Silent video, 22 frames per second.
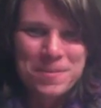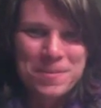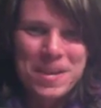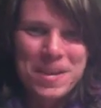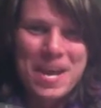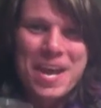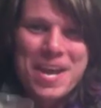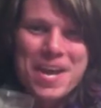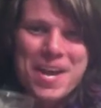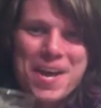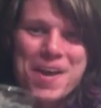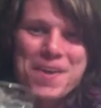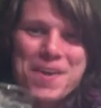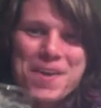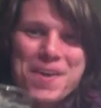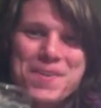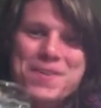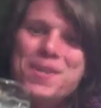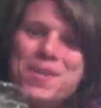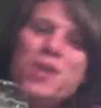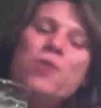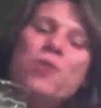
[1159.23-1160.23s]
And
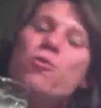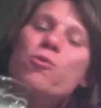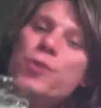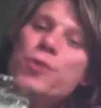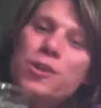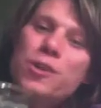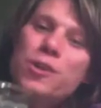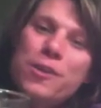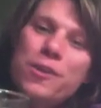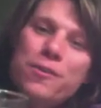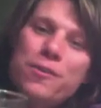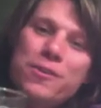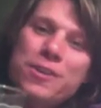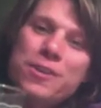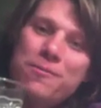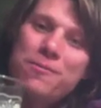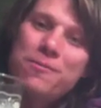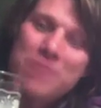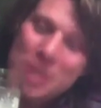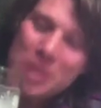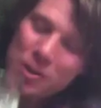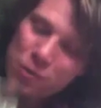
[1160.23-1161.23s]
with clarity
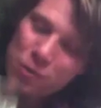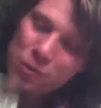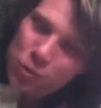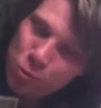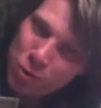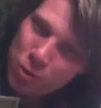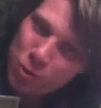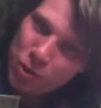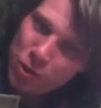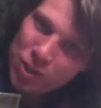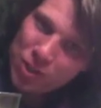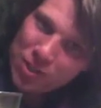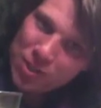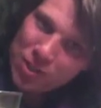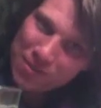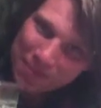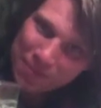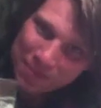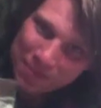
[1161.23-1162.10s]
of intuition,